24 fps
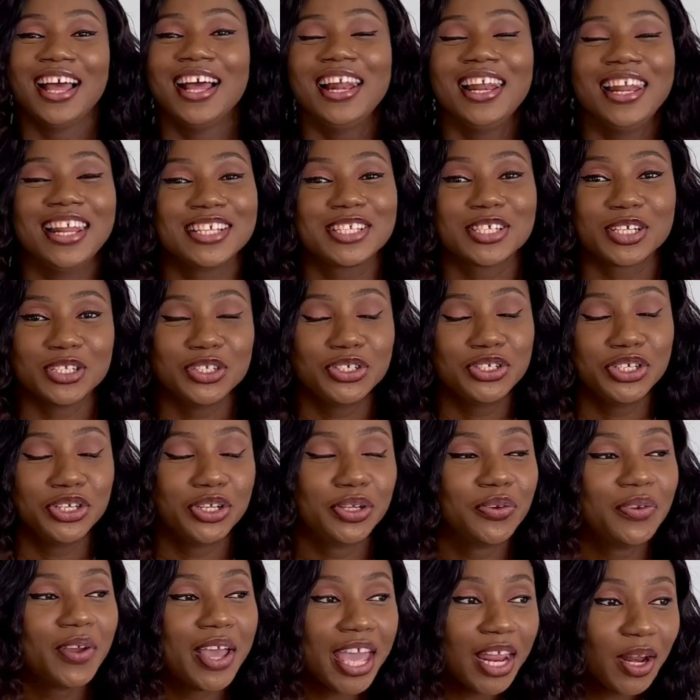Let's
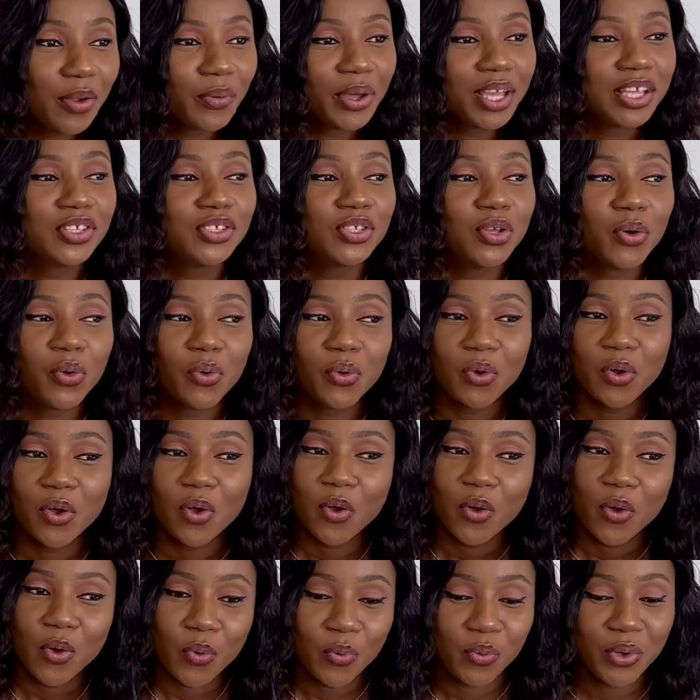continue. Anyway, so
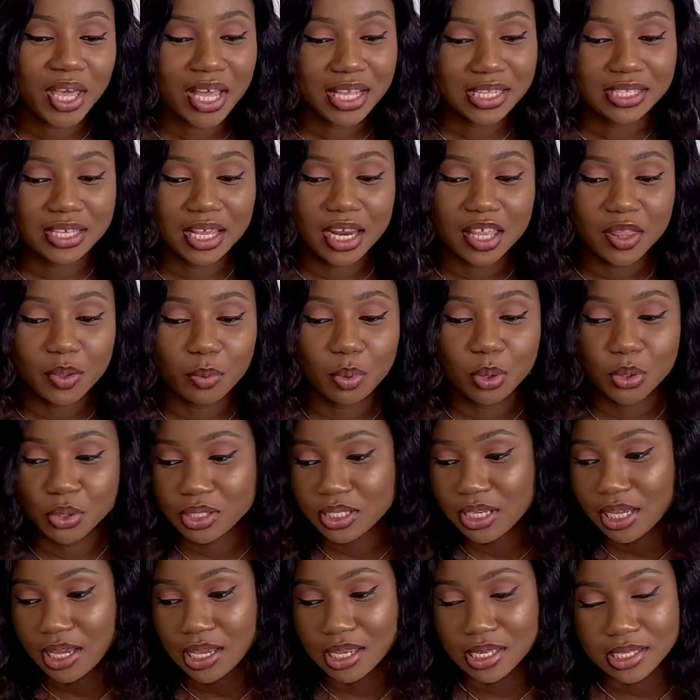we had started the
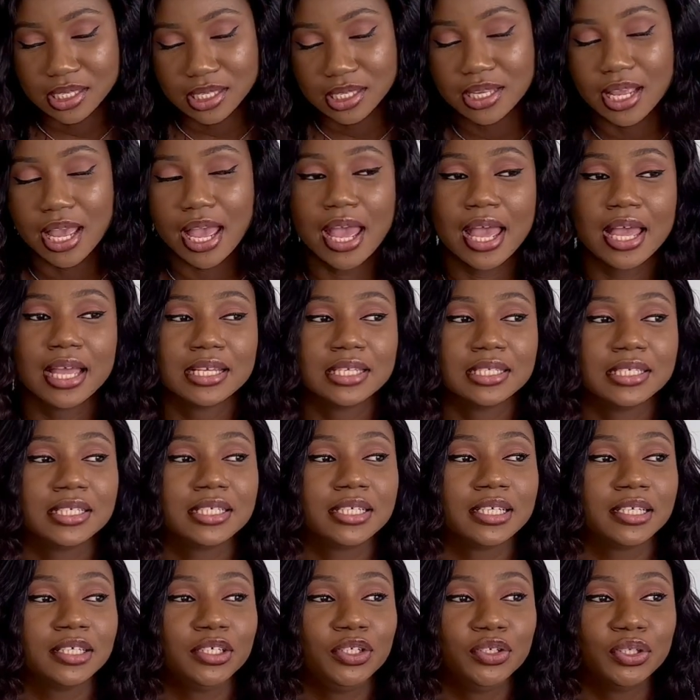process,
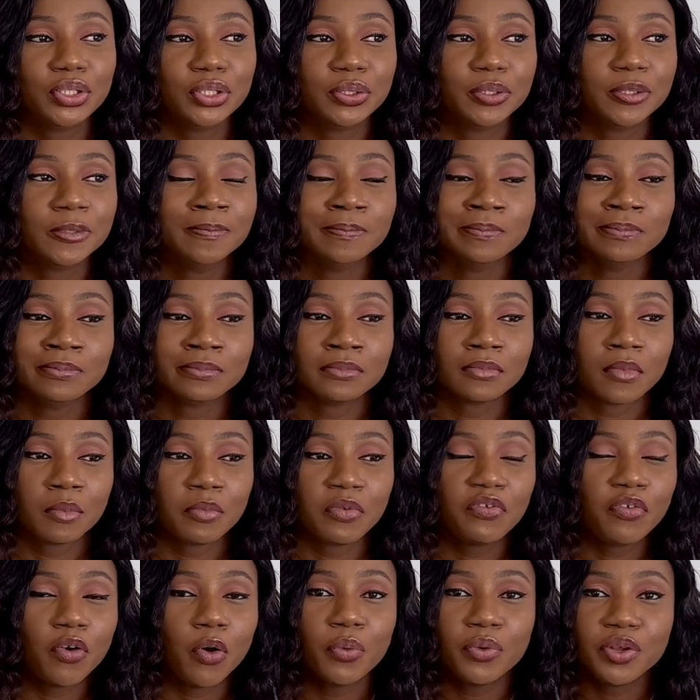and
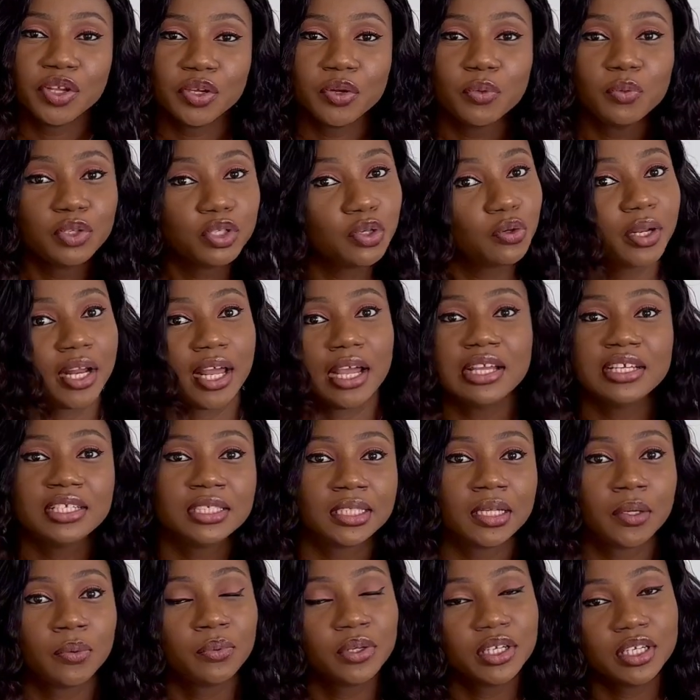before we told our
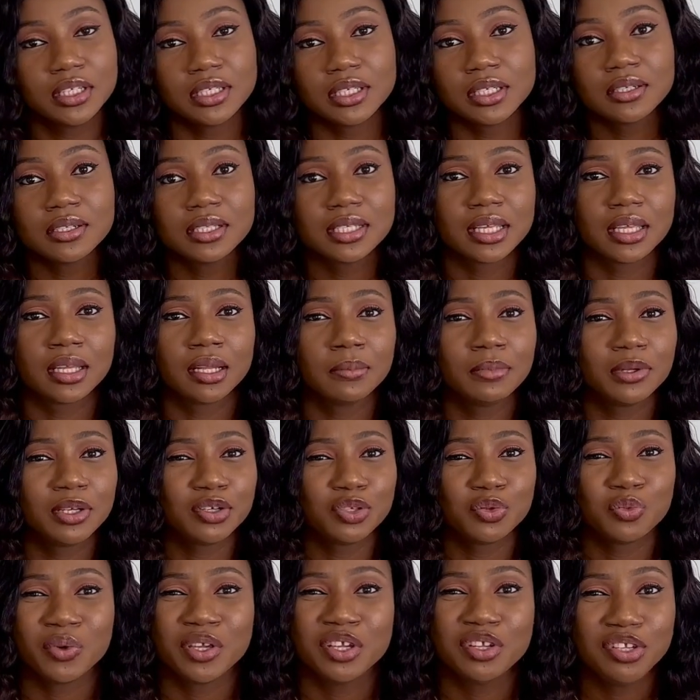agent I wanted to go together
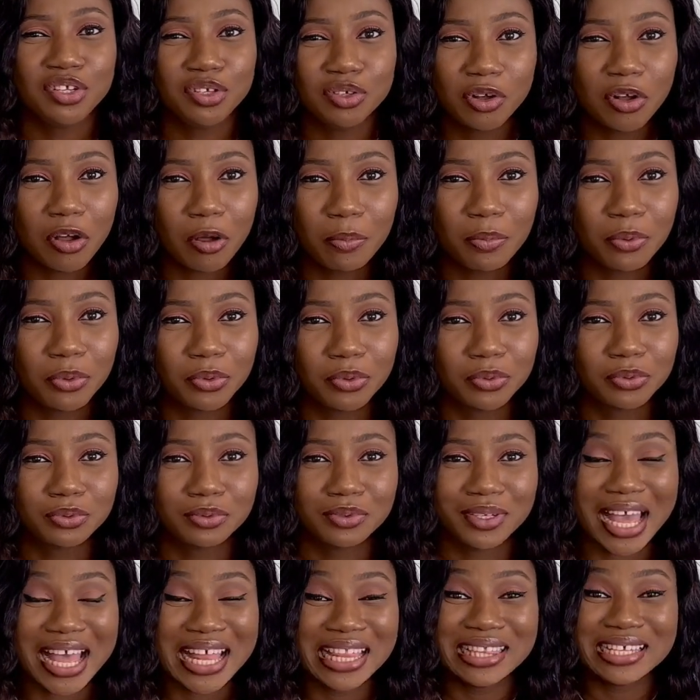because we knew couple
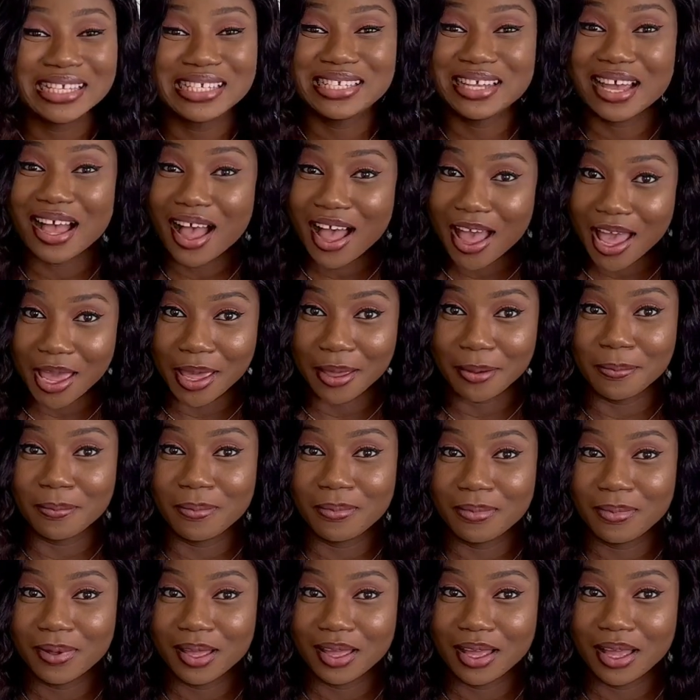at the
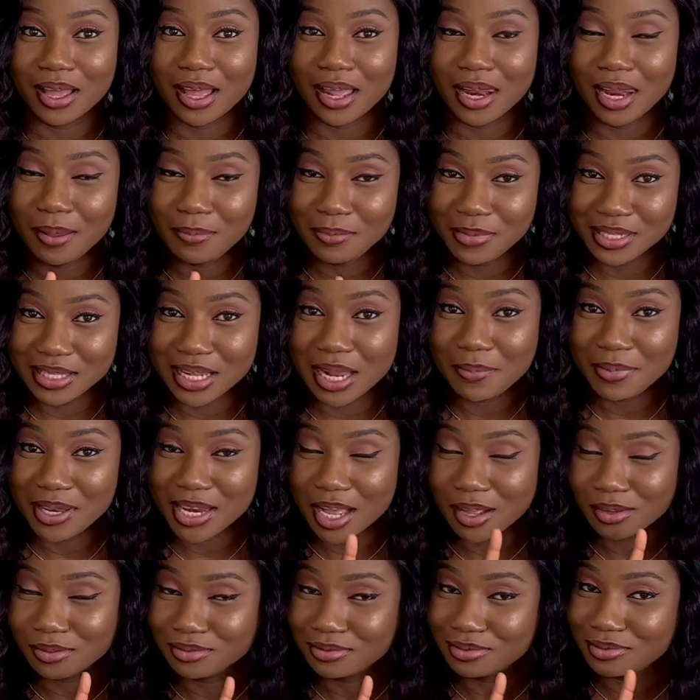time. Let me
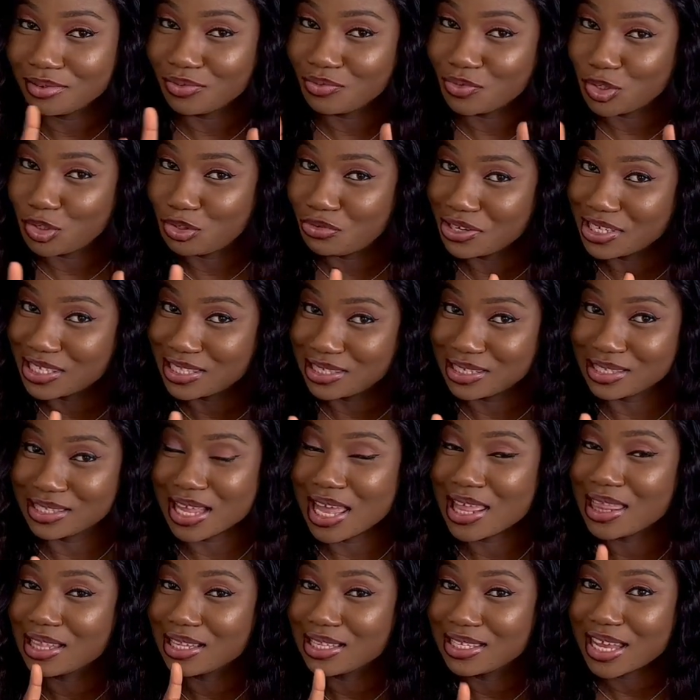now retrace this.
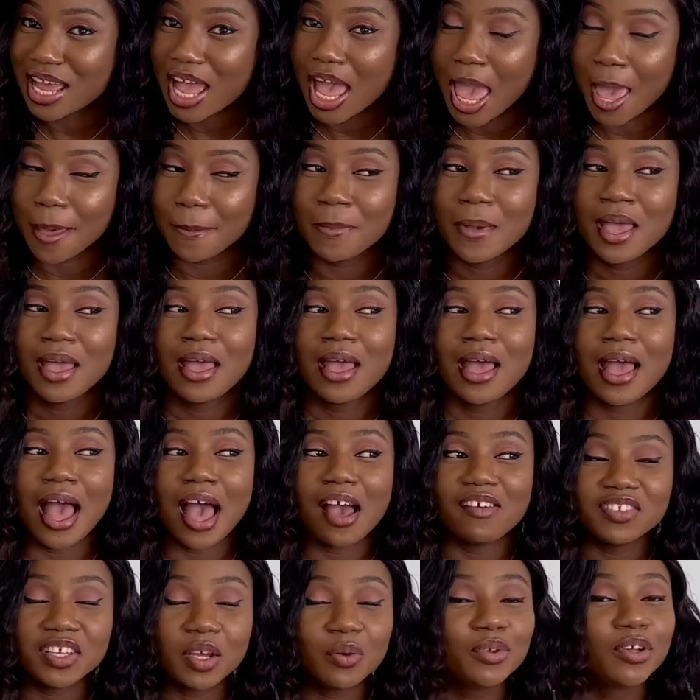At the time,
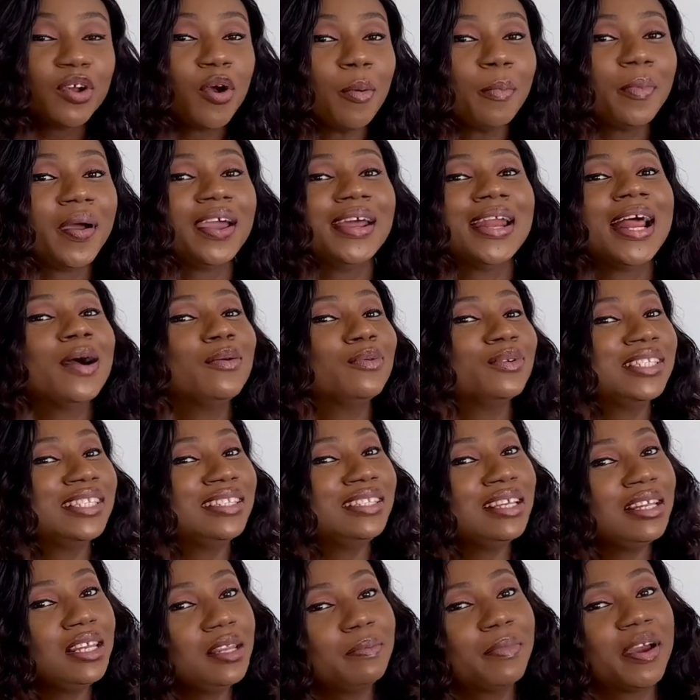after we got married, I was
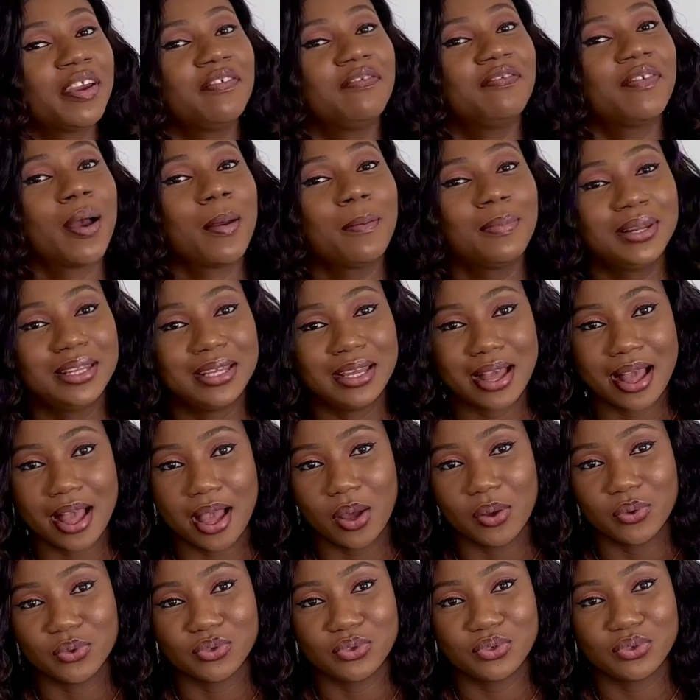still in my family
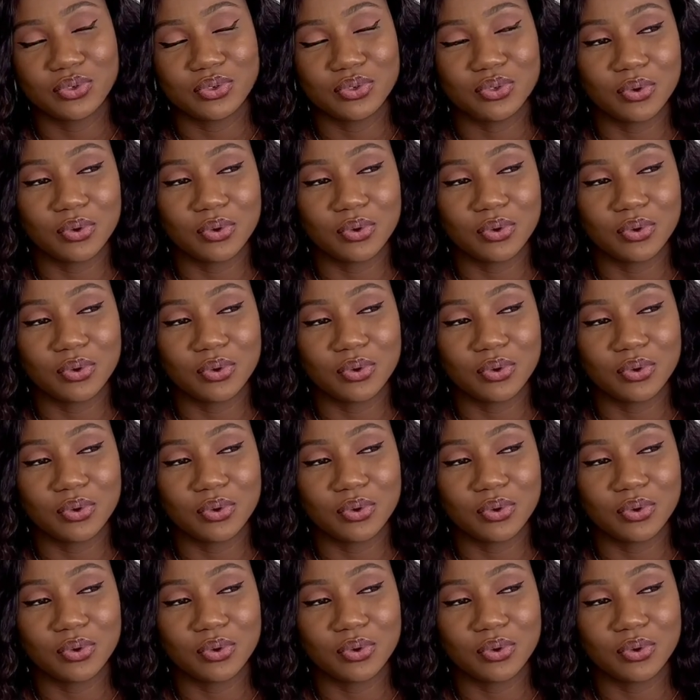house,